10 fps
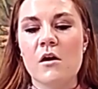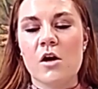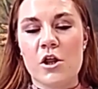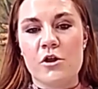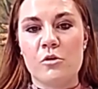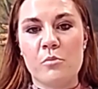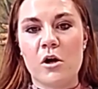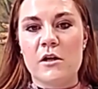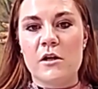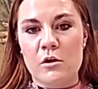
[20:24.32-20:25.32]
a
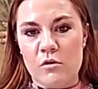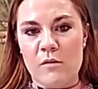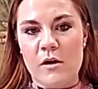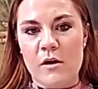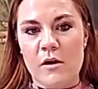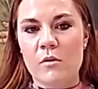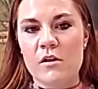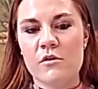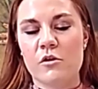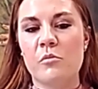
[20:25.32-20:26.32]
third-party agreement with
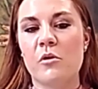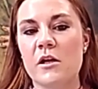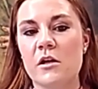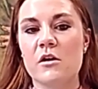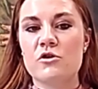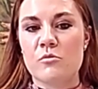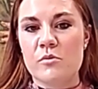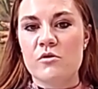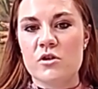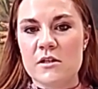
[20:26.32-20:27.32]
third-party
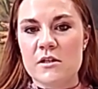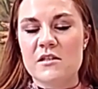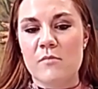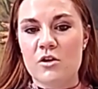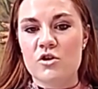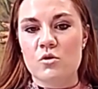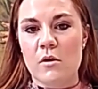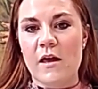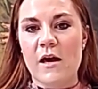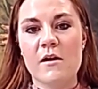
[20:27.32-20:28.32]
contributions to make sure
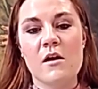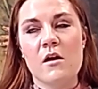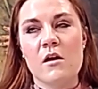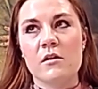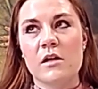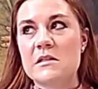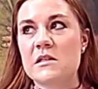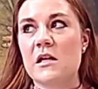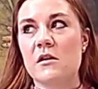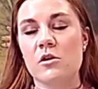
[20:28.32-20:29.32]
that, let's
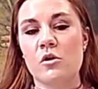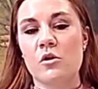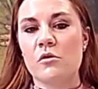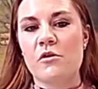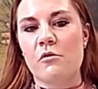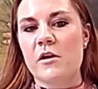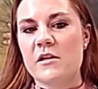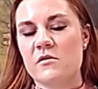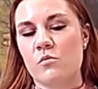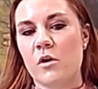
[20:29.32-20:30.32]
say the local authority
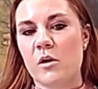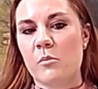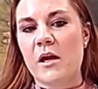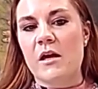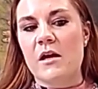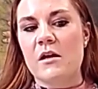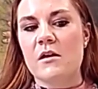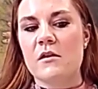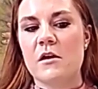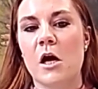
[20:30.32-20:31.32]
didn't want to pay
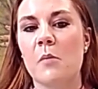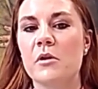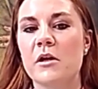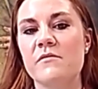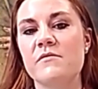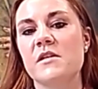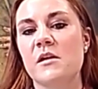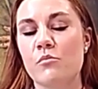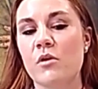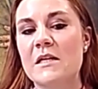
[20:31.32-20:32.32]
the uplift in
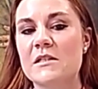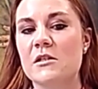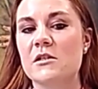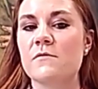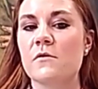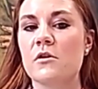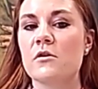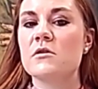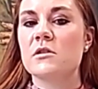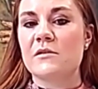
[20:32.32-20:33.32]
prices for
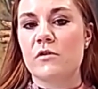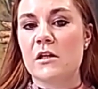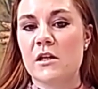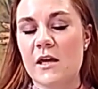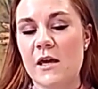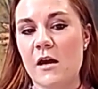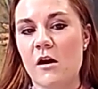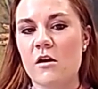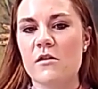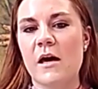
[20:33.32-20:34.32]
delivering the
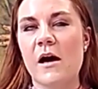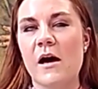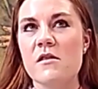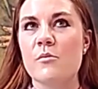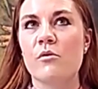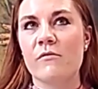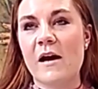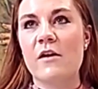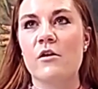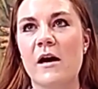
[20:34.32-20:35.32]
care, that the
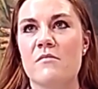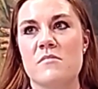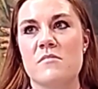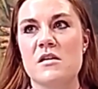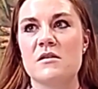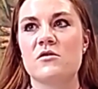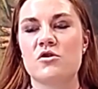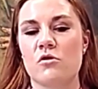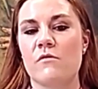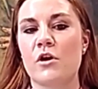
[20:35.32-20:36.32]
provider had a means to
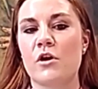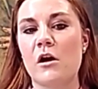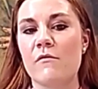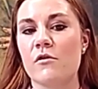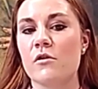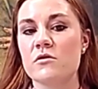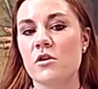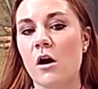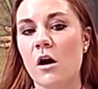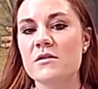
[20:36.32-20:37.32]
sort of recover those
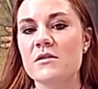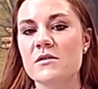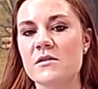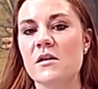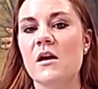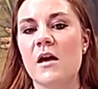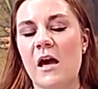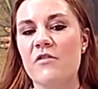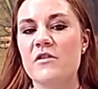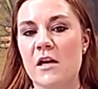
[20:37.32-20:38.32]
costs at
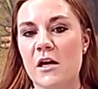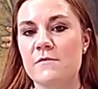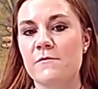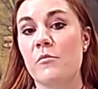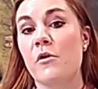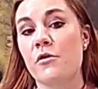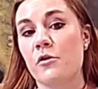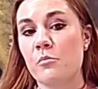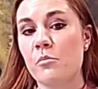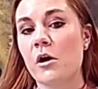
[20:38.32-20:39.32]
the end from the
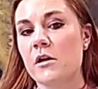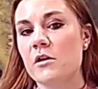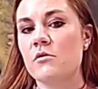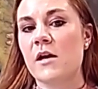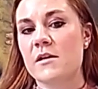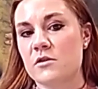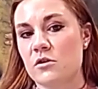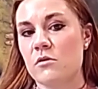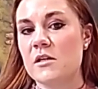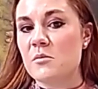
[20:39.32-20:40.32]
third party who has
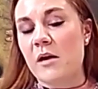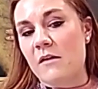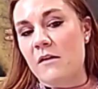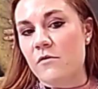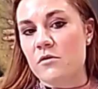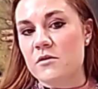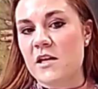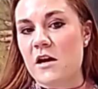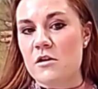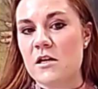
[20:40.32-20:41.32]
agreed to pay for those
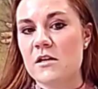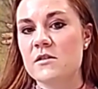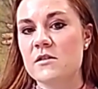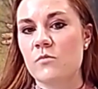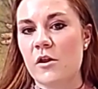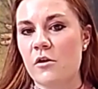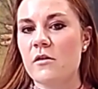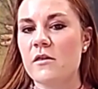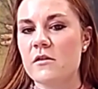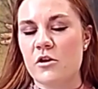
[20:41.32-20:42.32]
care needs, whether,
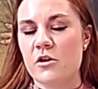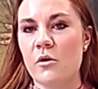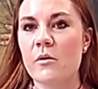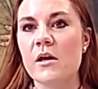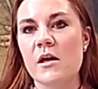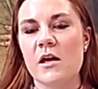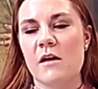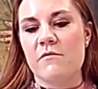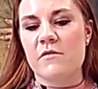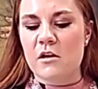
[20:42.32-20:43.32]
you know,
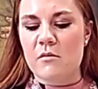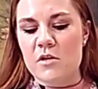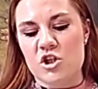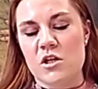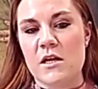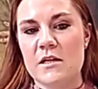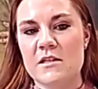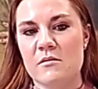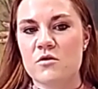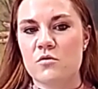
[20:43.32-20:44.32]
if the commissioning
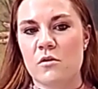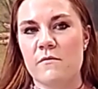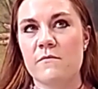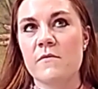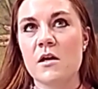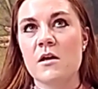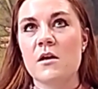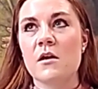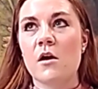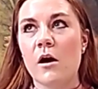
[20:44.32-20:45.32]
didn't sort of
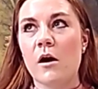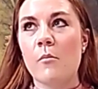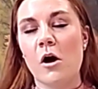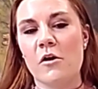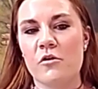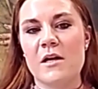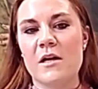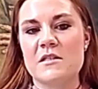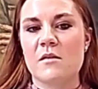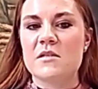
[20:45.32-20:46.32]
authorize
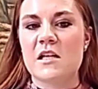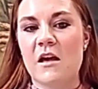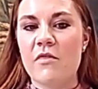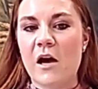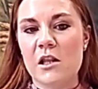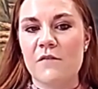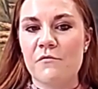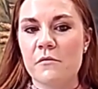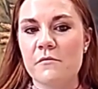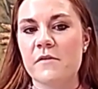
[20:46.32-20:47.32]
them to get that
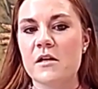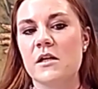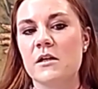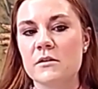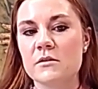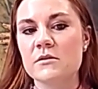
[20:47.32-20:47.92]
level of funding.